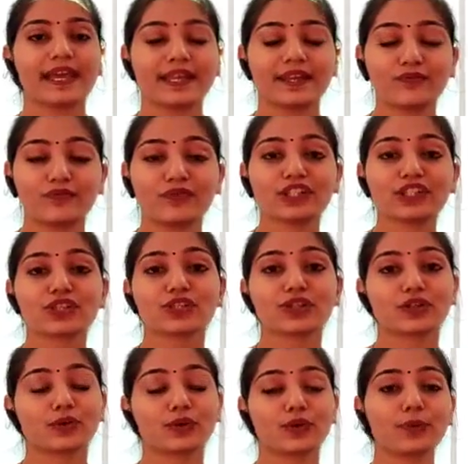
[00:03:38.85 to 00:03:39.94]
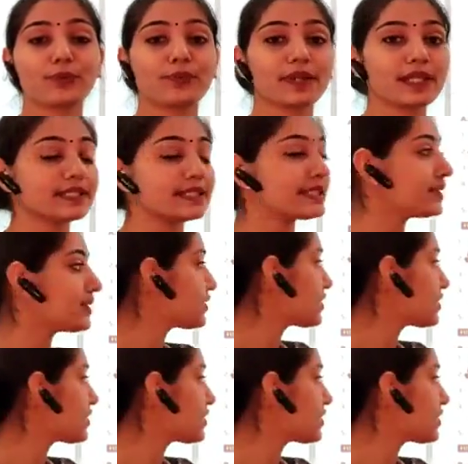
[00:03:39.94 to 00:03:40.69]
In which group is the